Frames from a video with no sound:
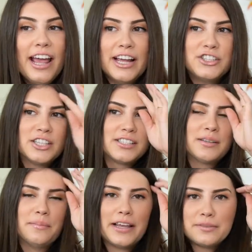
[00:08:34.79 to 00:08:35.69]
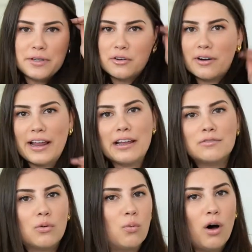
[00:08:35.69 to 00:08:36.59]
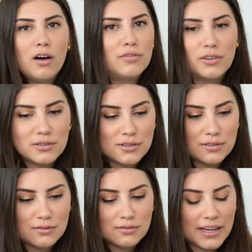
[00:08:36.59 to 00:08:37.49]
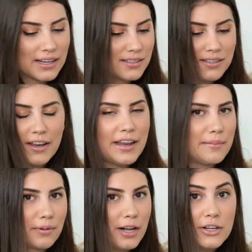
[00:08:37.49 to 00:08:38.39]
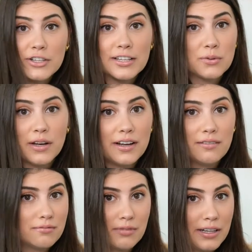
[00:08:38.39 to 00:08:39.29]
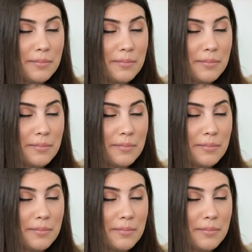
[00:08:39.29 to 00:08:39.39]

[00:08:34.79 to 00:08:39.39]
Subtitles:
It just makes me crave waffles, like a Sunday brunch. That's what it really